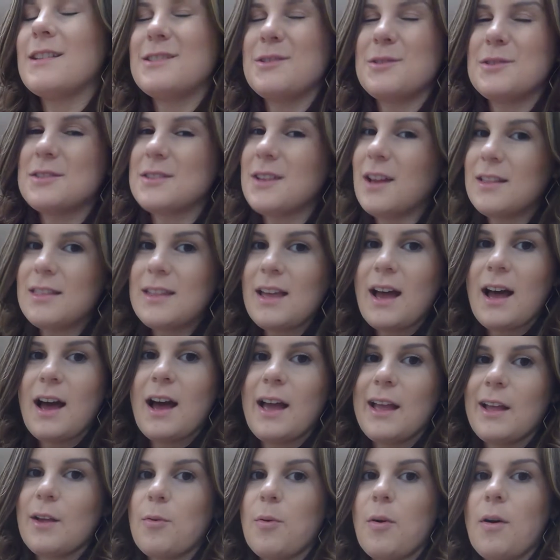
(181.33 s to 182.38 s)
so it's not that
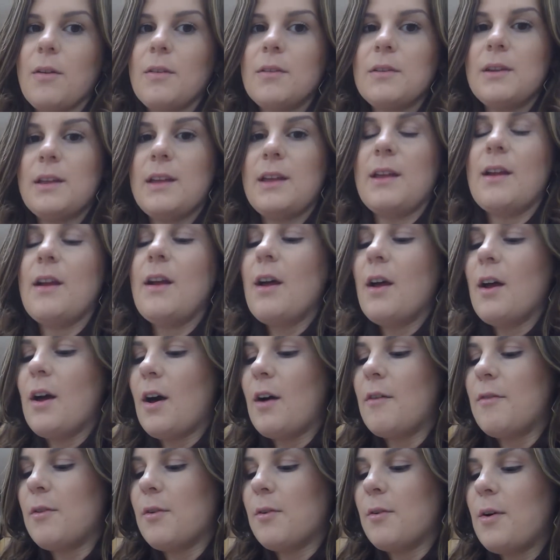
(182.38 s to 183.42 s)
high quality
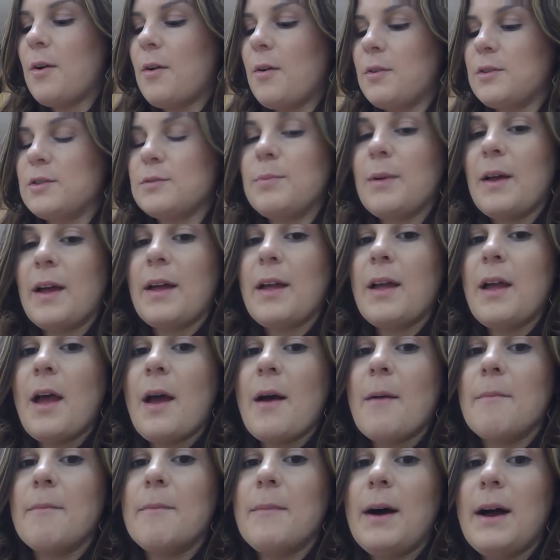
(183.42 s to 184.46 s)
of a rose. But
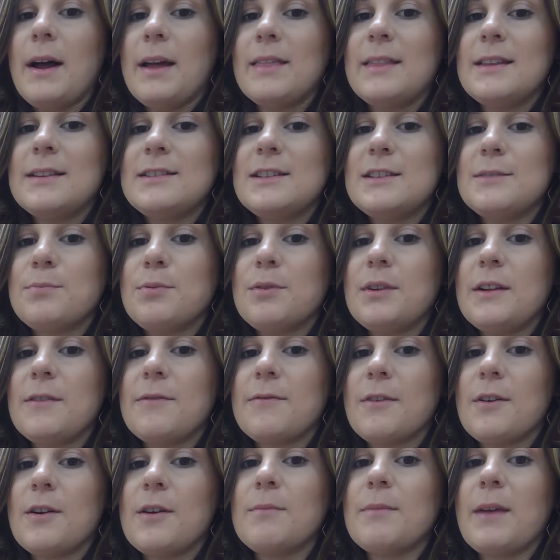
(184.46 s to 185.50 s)
this is pretty
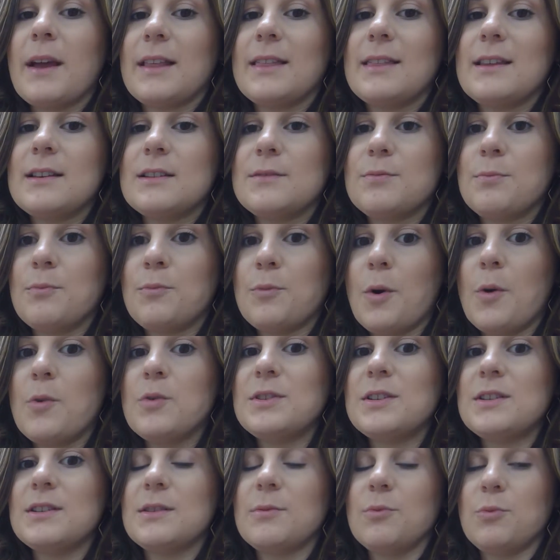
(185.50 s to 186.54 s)
firm, like this rose
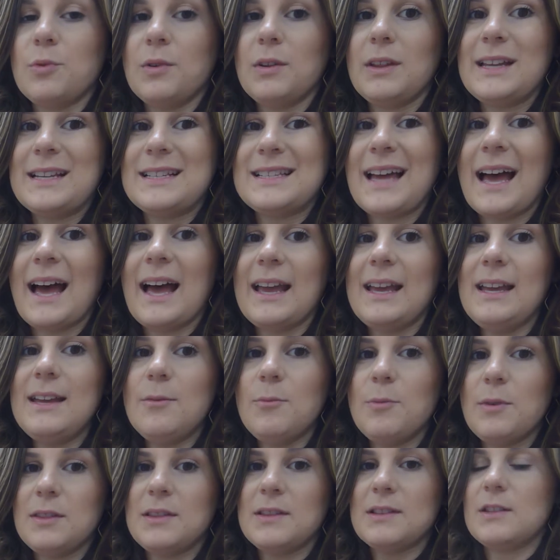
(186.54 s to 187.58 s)
is really tight
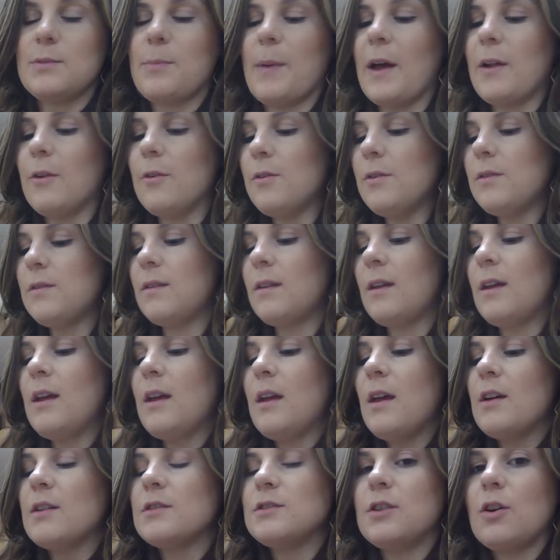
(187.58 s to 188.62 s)
with its petals,
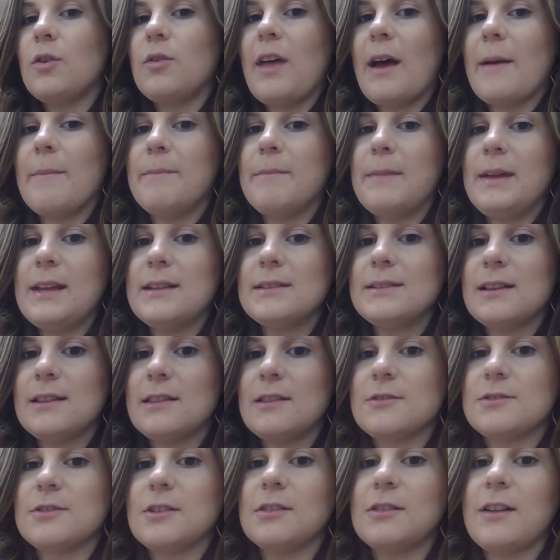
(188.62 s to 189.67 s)
so that means that
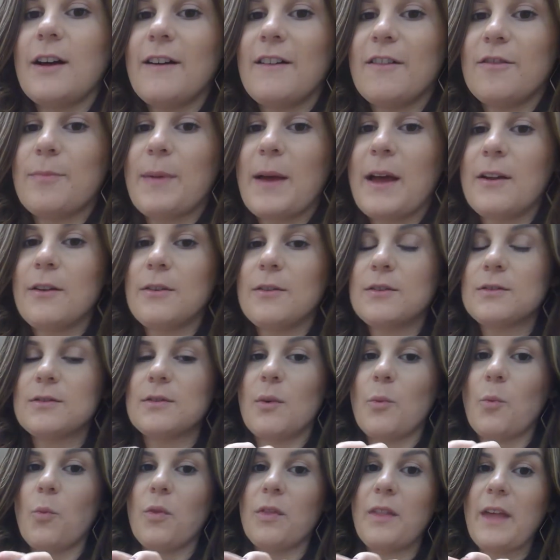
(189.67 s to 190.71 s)
there's a lot of petals
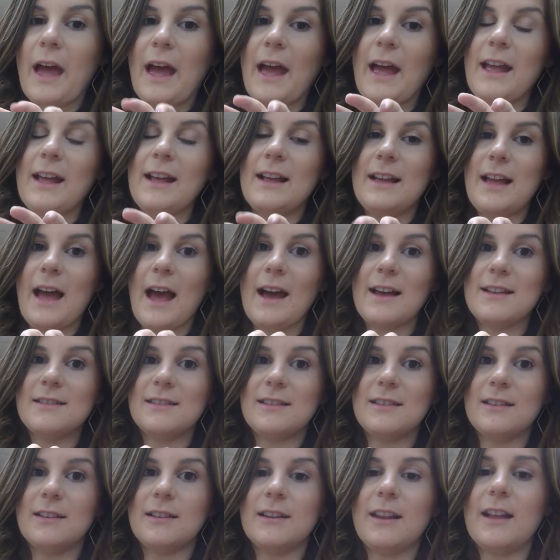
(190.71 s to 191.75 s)
that as
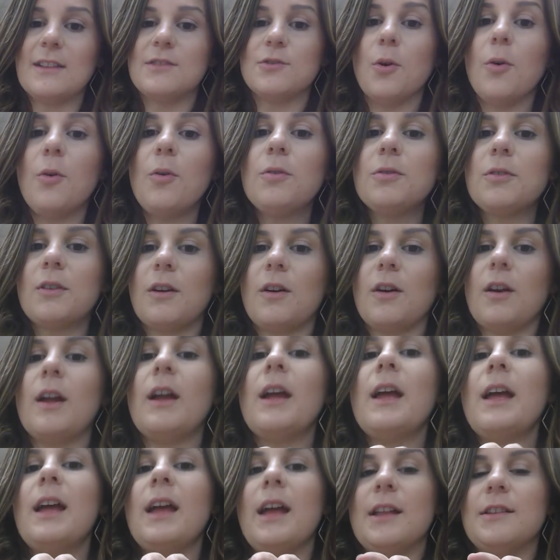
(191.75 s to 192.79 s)
it gets older,
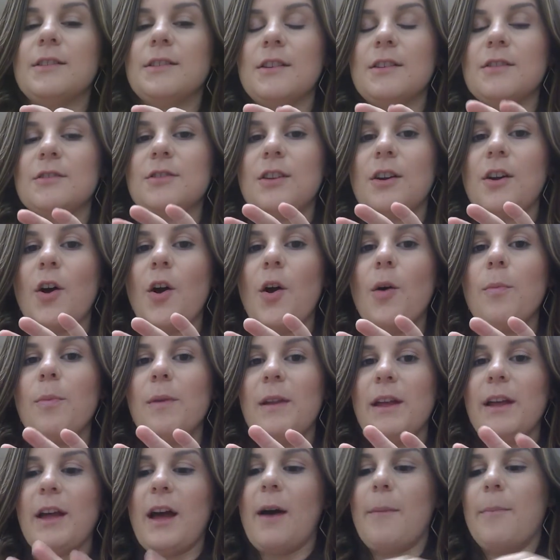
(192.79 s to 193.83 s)
it's gonna start
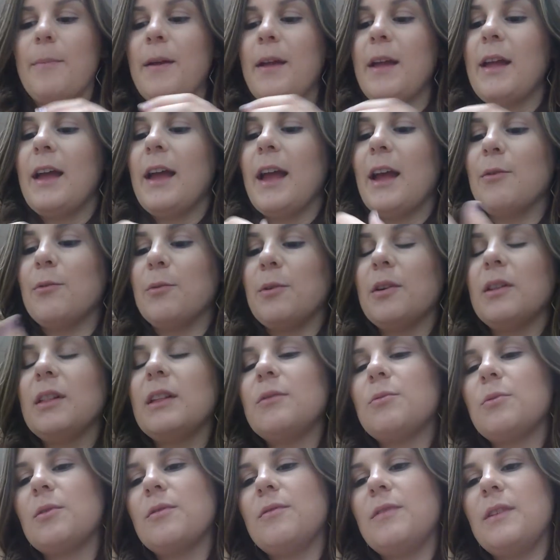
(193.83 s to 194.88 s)
opening up and
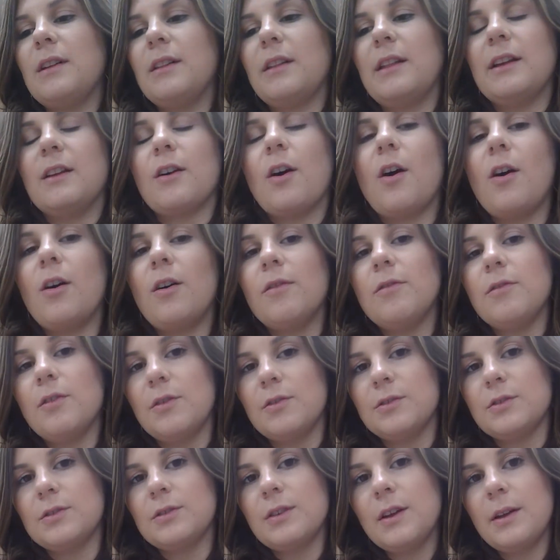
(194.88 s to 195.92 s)
really revealing all
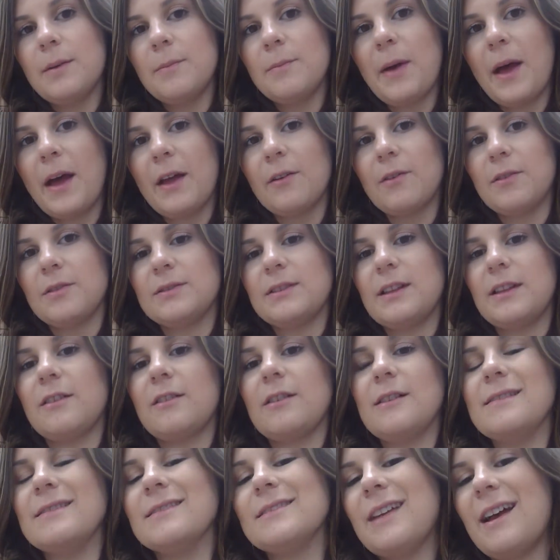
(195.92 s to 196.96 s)
those petals that are
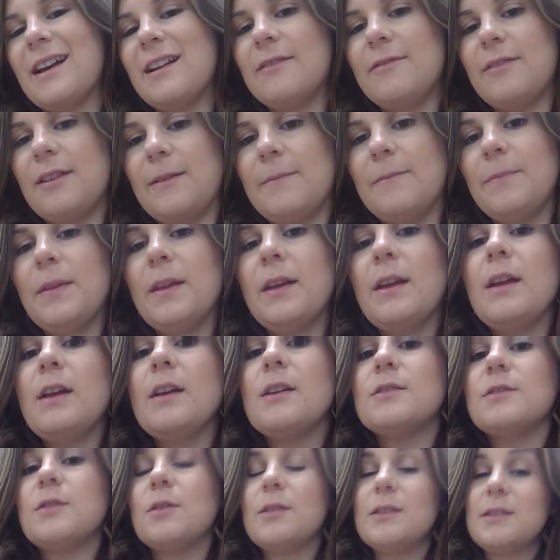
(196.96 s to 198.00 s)
inside of it.
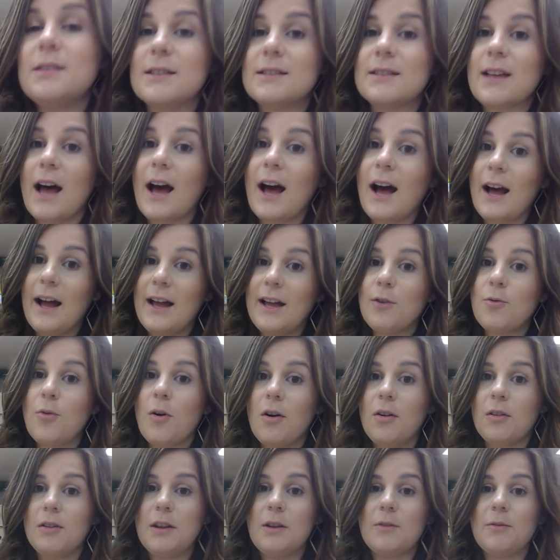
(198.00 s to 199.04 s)
So this is a high
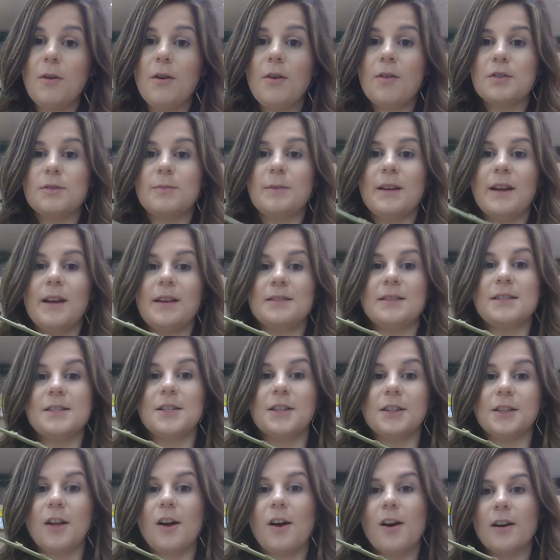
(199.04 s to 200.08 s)
quality rose because it's
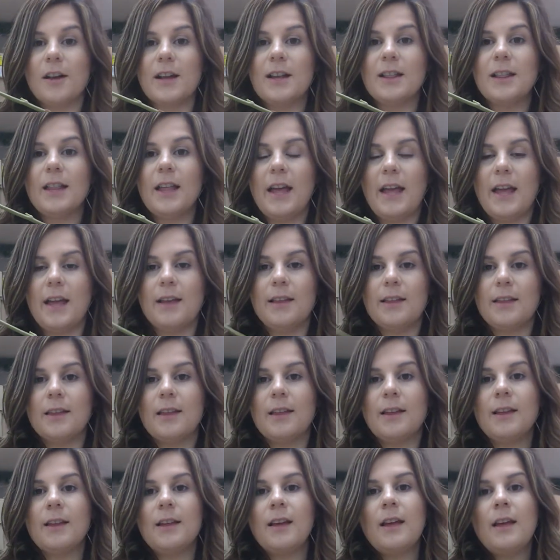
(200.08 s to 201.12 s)
long in length
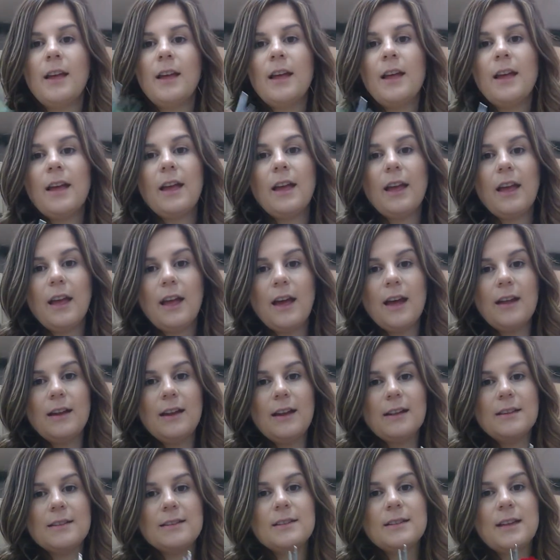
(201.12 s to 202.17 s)
and
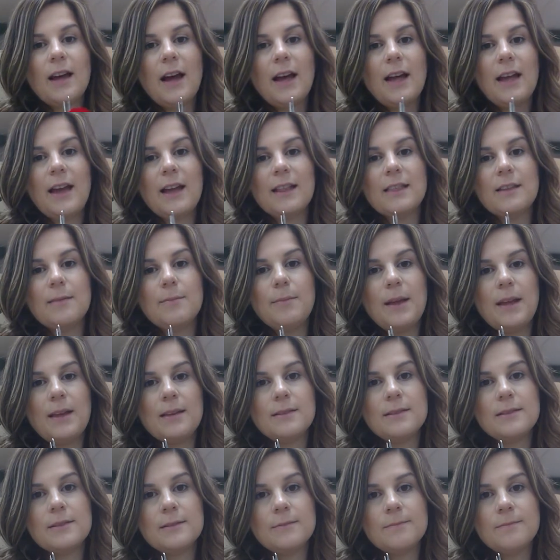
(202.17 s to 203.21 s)
it's tight at the
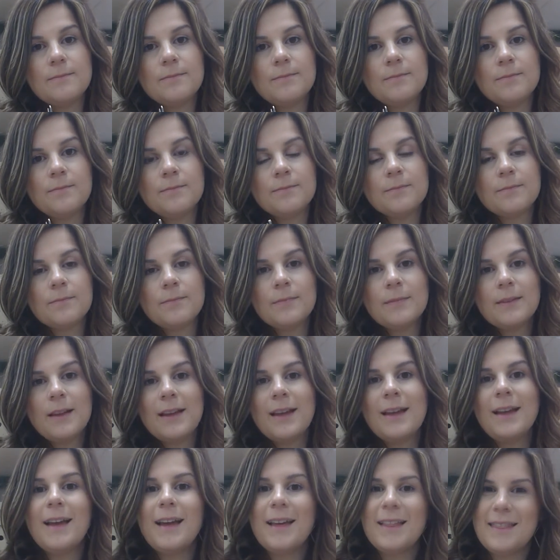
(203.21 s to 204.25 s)
base.
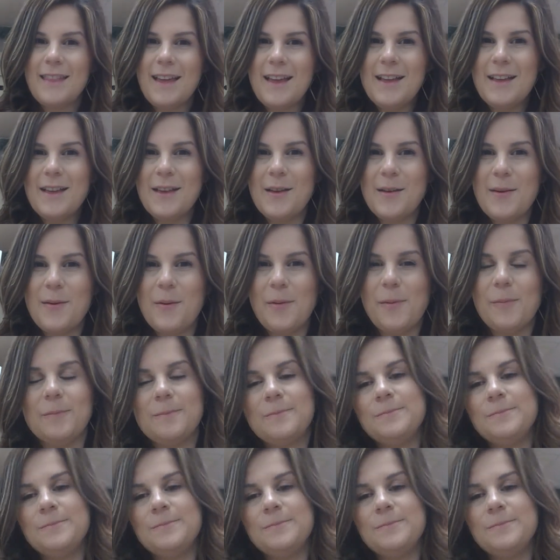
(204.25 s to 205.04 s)
Thank you.